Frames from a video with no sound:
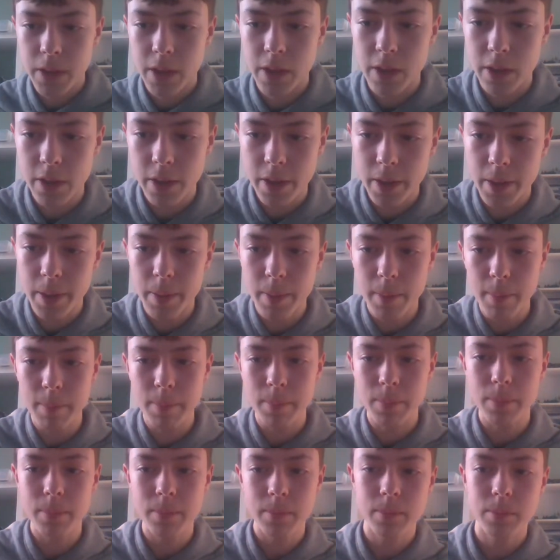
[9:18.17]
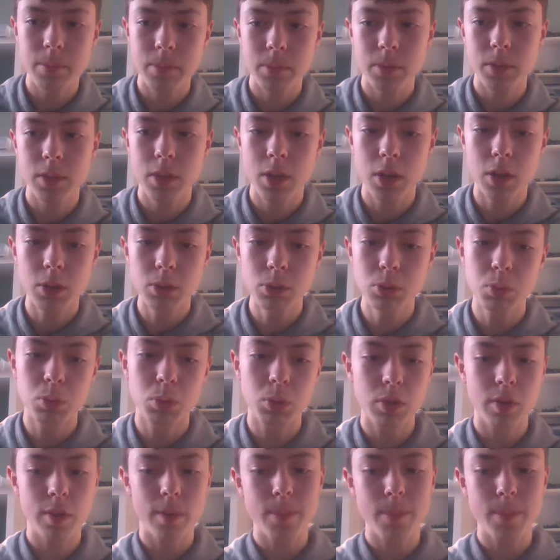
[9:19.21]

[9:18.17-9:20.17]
The Cold War.